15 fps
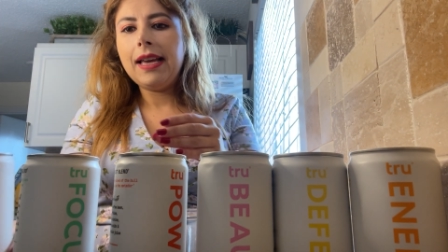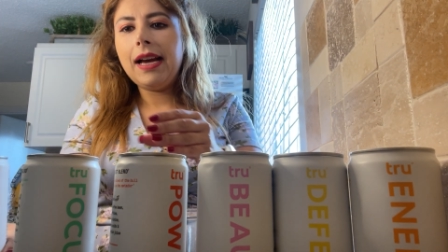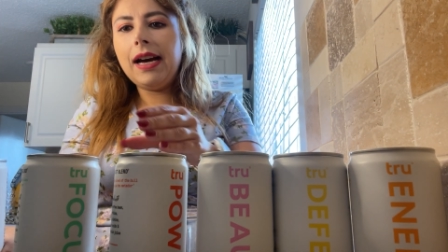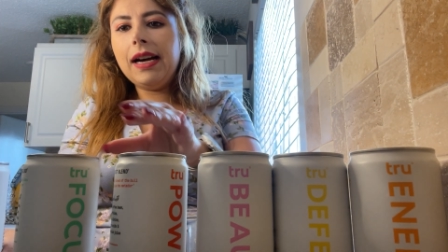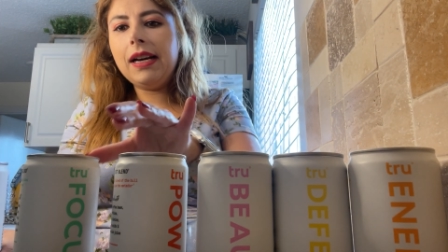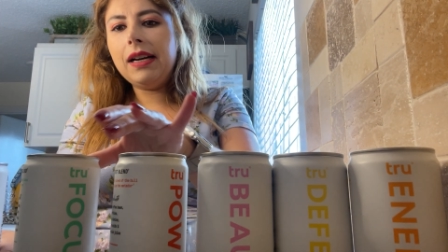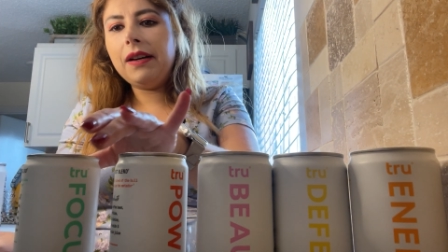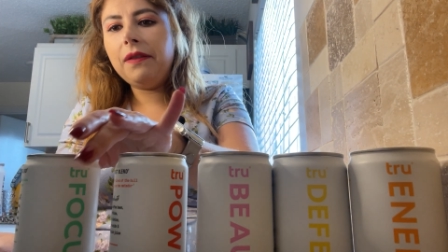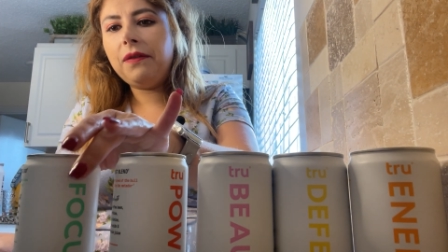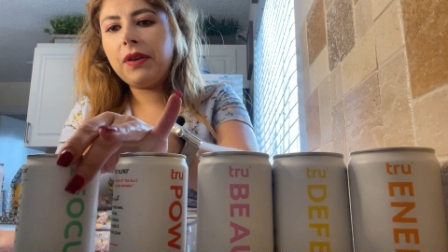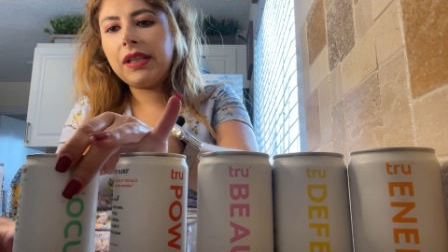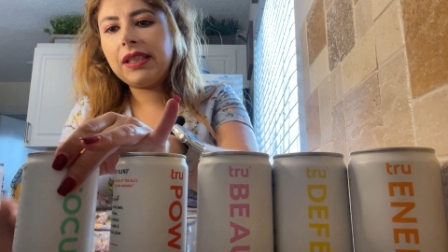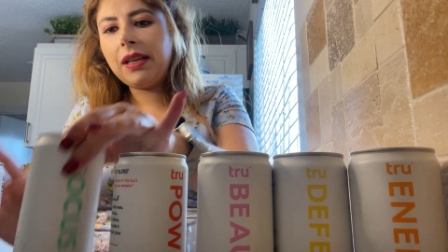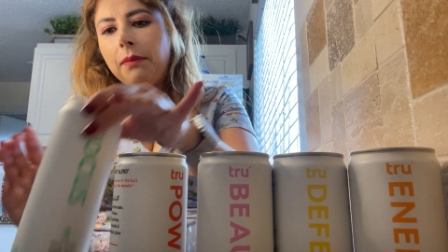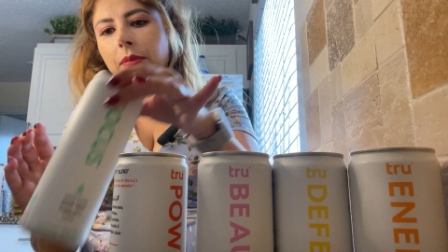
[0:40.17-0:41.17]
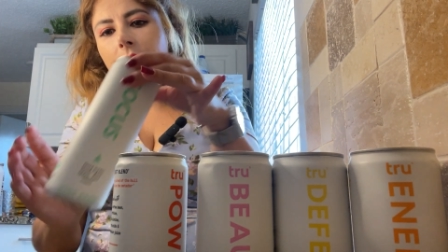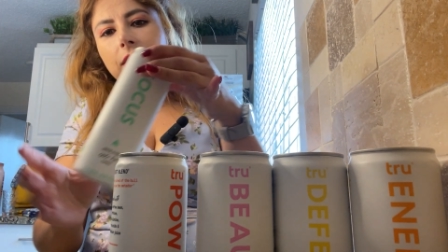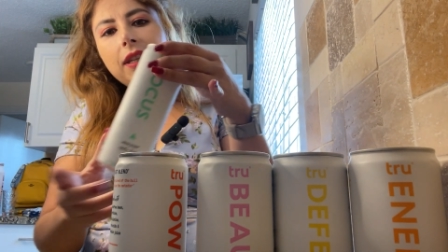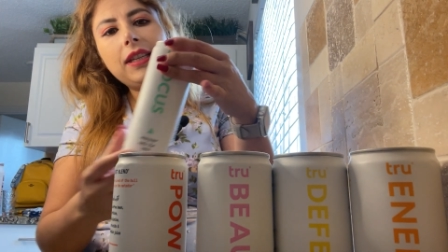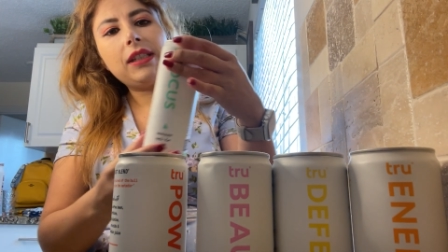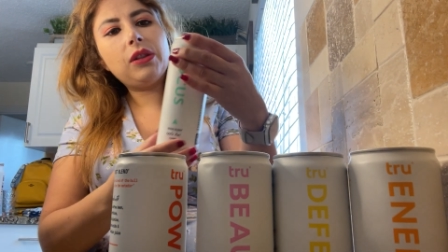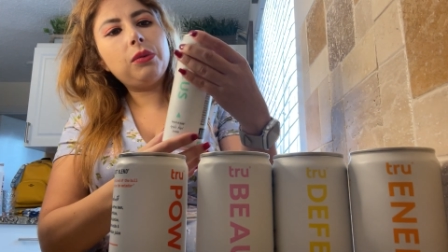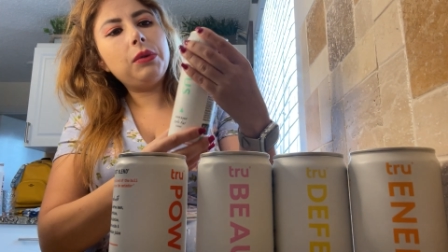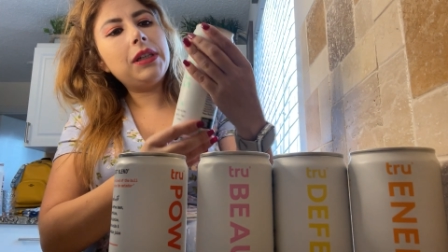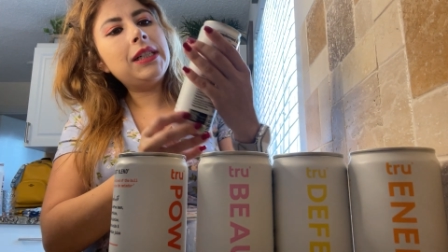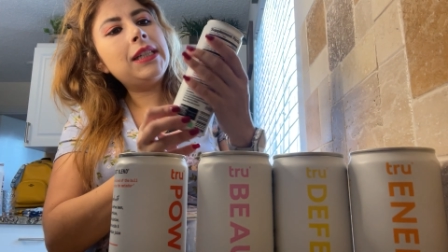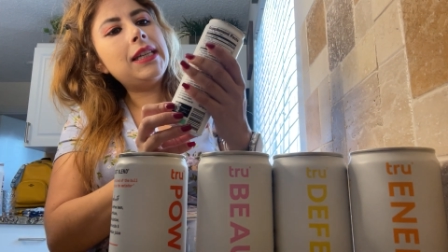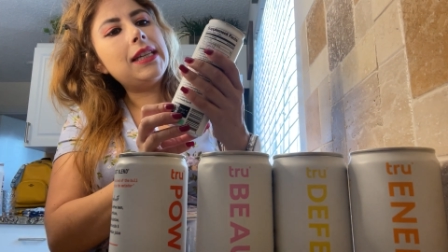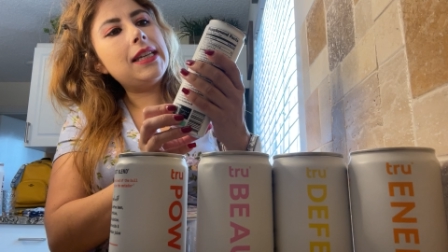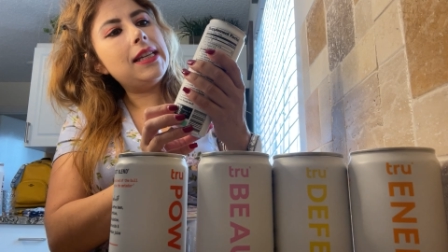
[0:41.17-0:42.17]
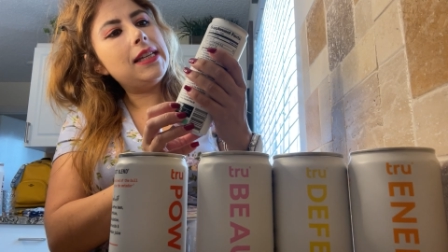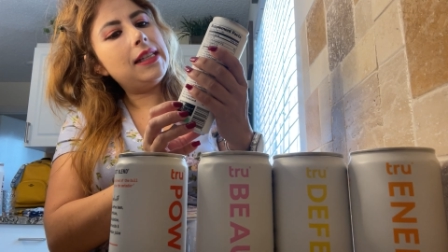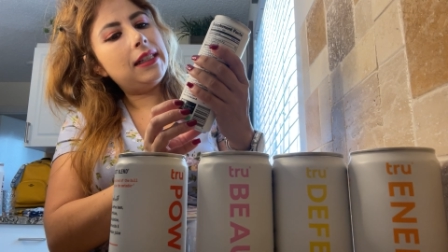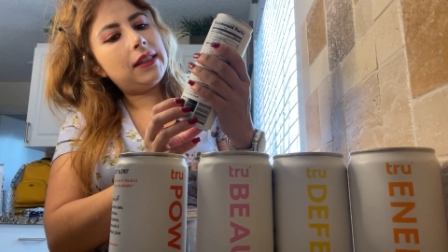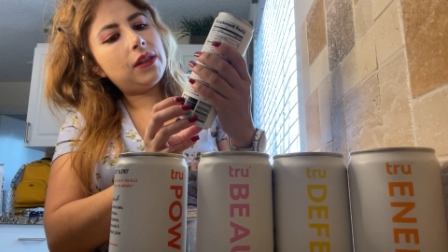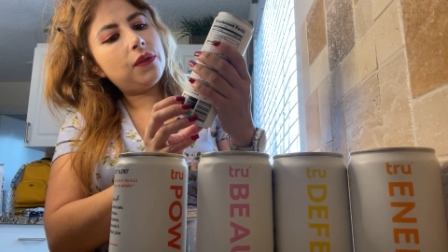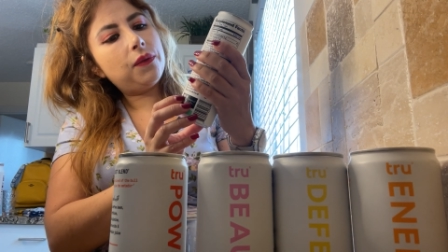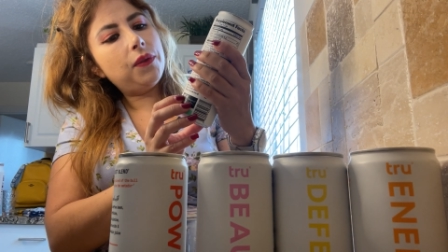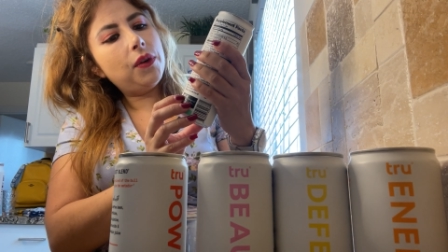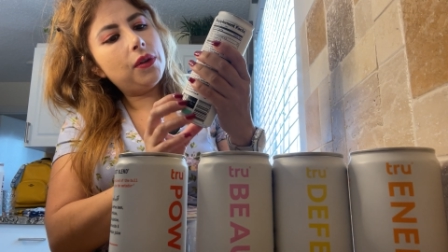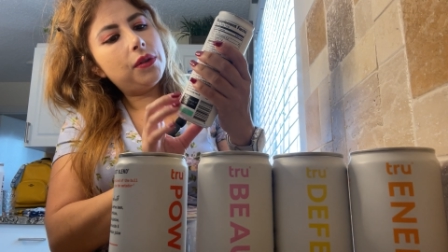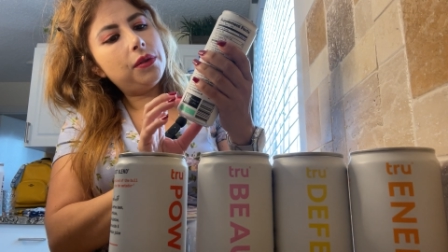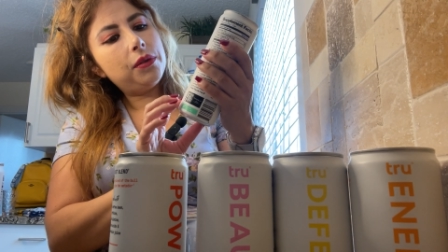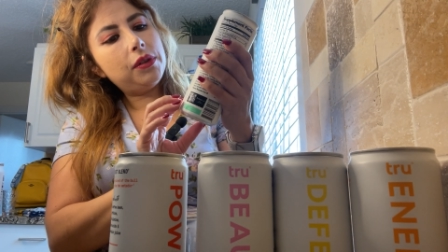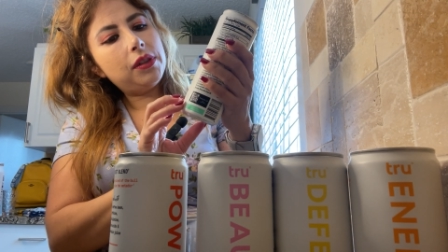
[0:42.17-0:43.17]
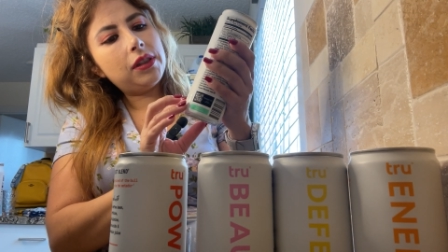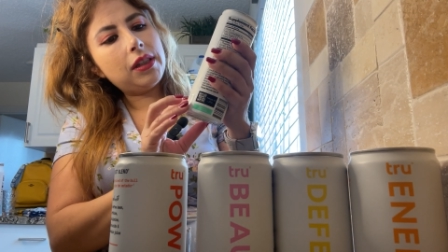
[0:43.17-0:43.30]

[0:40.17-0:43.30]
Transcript: For example, this one is focus